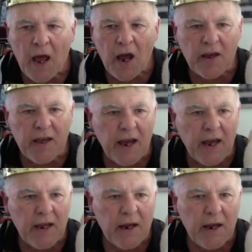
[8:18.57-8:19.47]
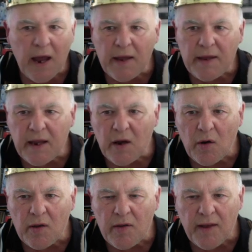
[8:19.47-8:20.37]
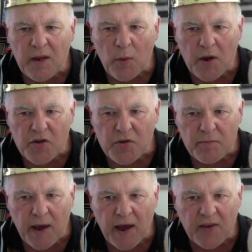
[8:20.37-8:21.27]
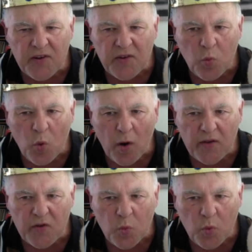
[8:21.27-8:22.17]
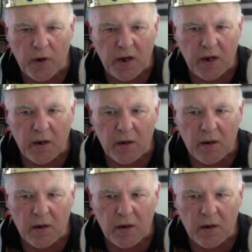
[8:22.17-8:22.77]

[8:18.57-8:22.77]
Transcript: Okay, and now evaluation bar says white's winning.